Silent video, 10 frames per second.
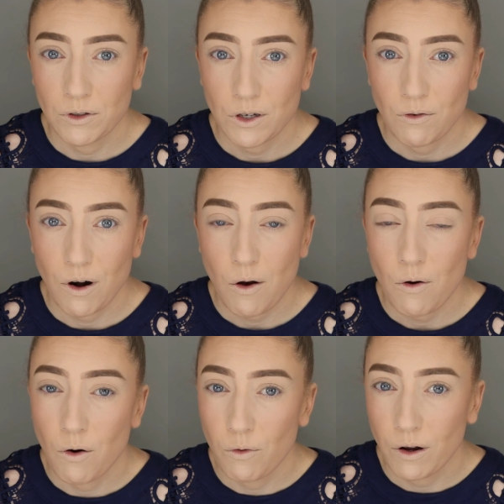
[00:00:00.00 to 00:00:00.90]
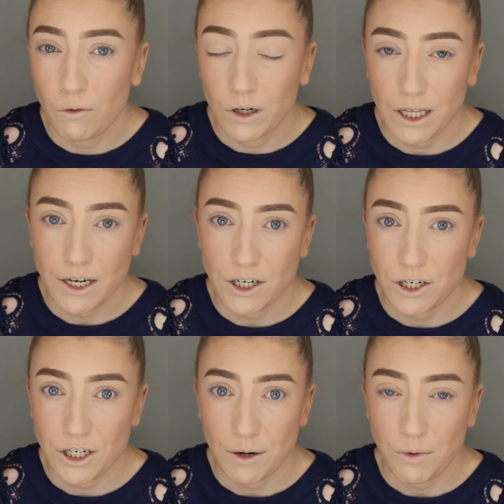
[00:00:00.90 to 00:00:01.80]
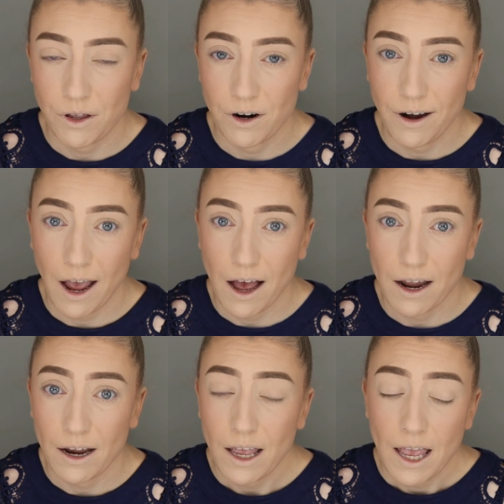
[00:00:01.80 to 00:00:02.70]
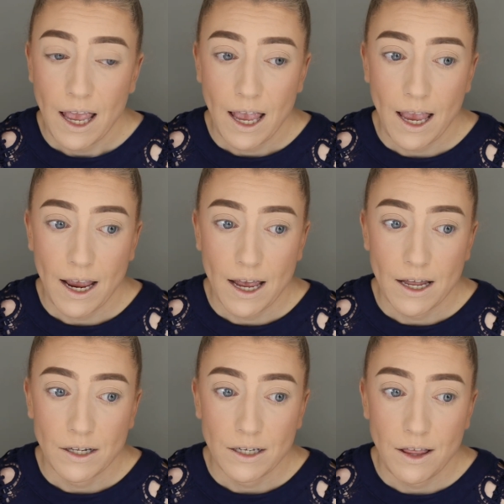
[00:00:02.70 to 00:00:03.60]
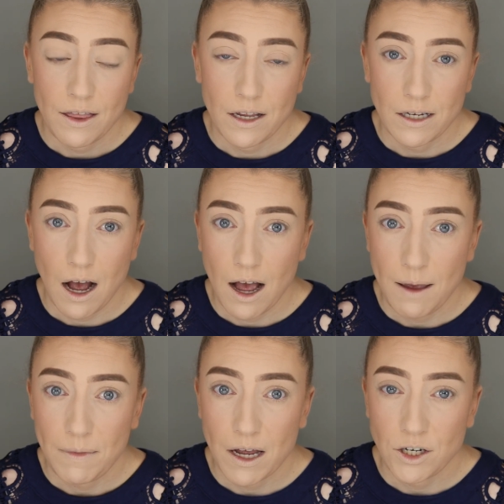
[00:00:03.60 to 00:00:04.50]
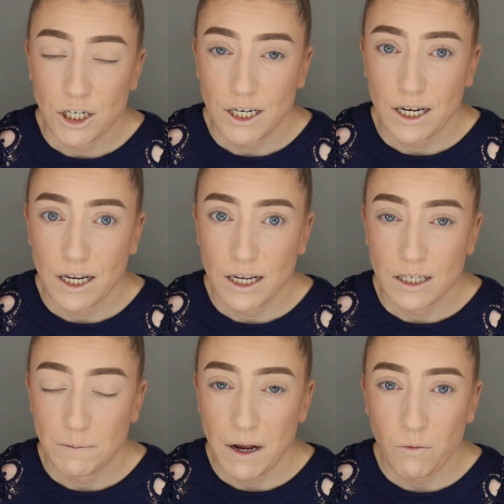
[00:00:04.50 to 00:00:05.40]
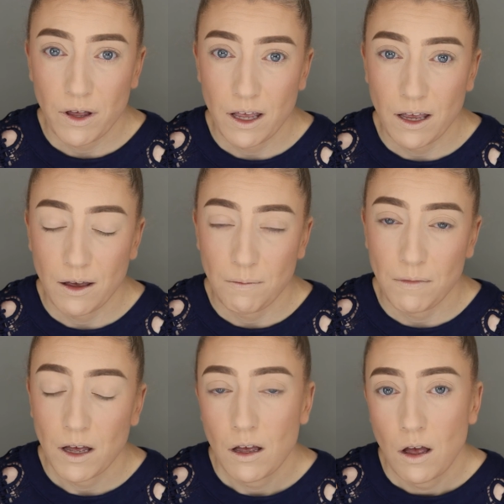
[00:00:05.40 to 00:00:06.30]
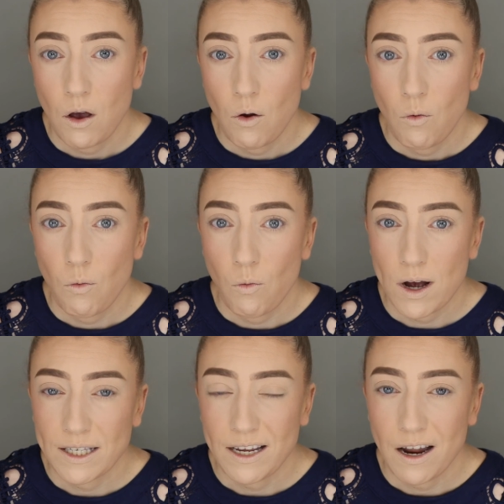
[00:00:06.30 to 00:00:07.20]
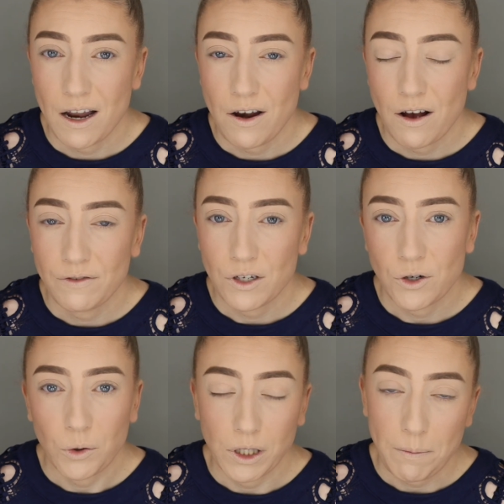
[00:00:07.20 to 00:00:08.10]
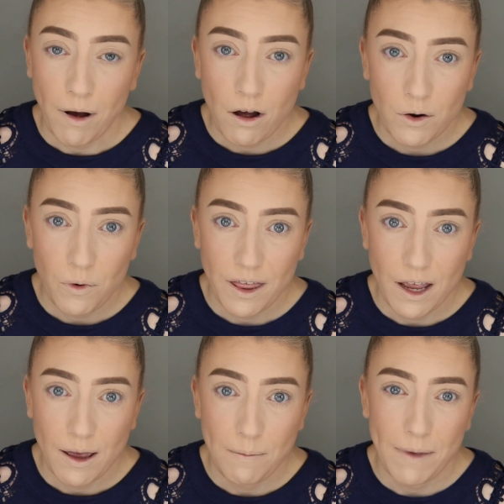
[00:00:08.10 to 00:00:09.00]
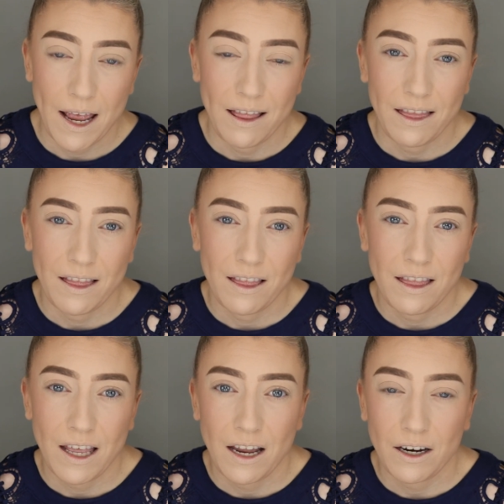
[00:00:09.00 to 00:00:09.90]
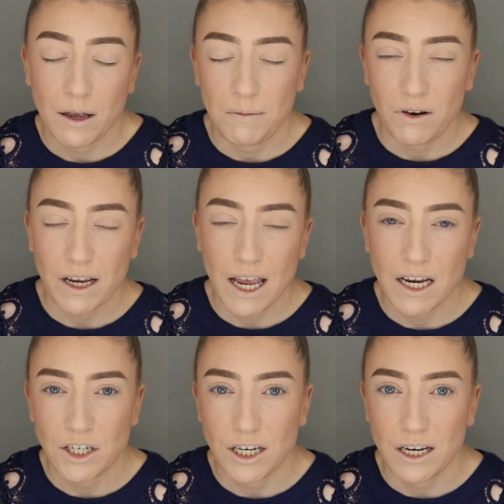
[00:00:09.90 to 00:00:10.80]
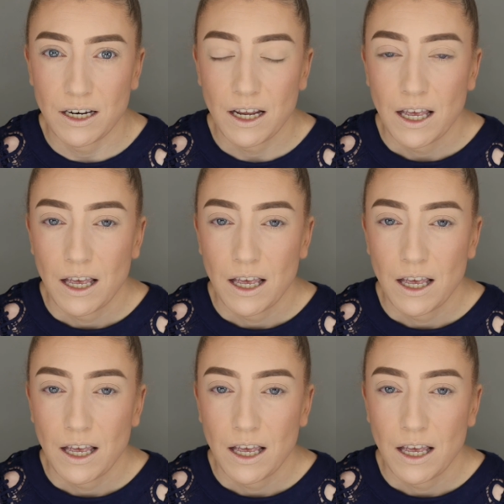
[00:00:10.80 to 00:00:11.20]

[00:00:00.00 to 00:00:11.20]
to grow a real relationship with her dad, and the time that she spent with him wasn't enough to truly bond with him, and then communication